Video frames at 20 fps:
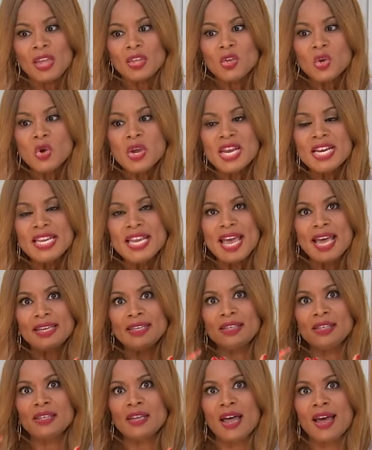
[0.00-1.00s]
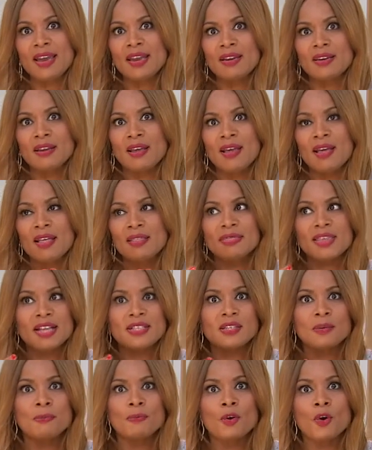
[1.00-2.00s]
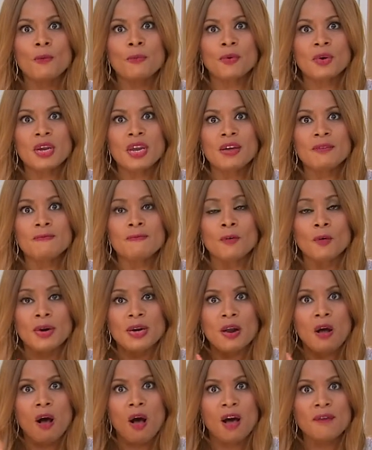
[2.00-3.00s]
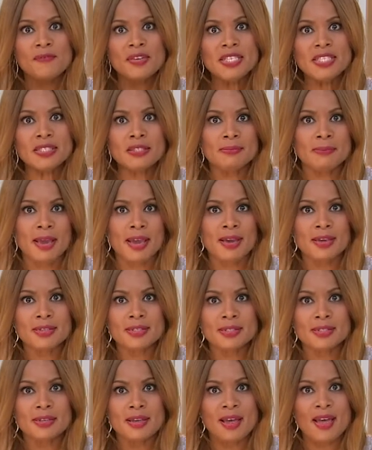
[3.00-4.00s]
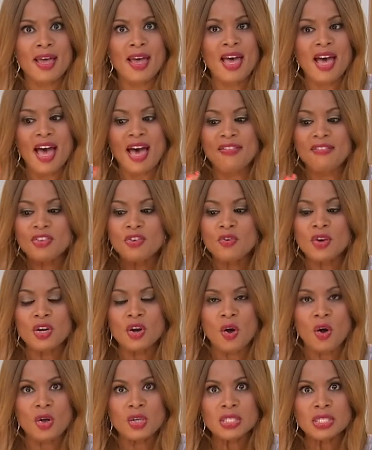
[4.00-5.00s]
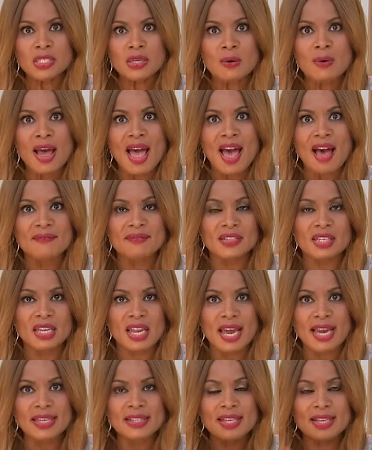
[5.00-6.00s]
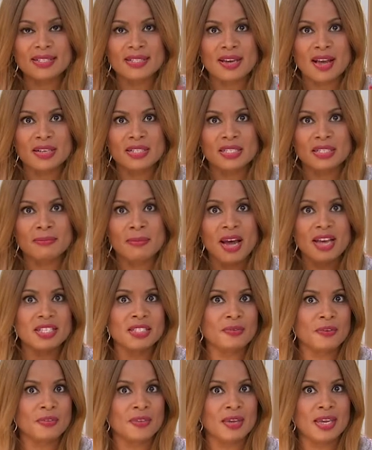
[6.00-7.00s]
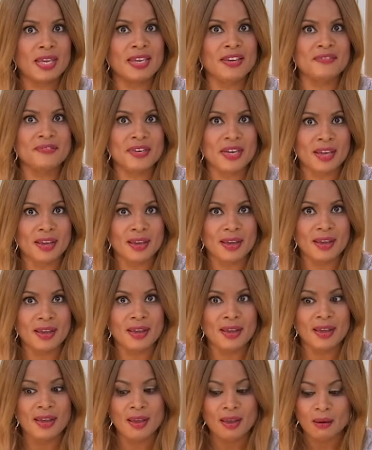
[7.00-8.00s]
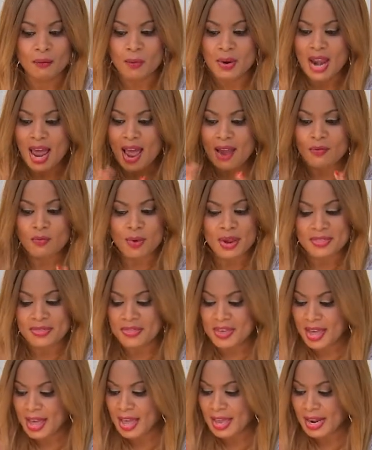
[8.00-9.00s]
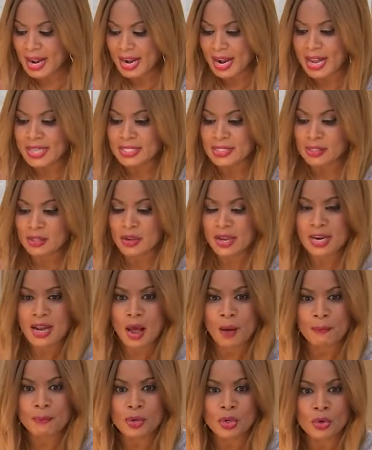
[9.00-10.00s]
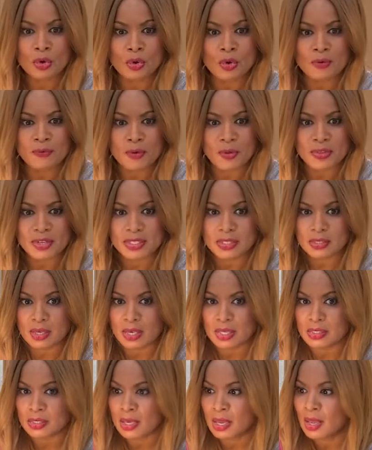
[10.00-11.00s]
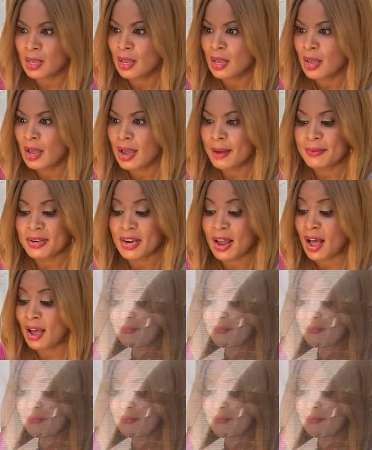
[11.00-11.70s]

you can get light that's appropriate for an office space, and then you can also have light that's customized for the evening. When I read that, and I look at how beautiful this is. I mean,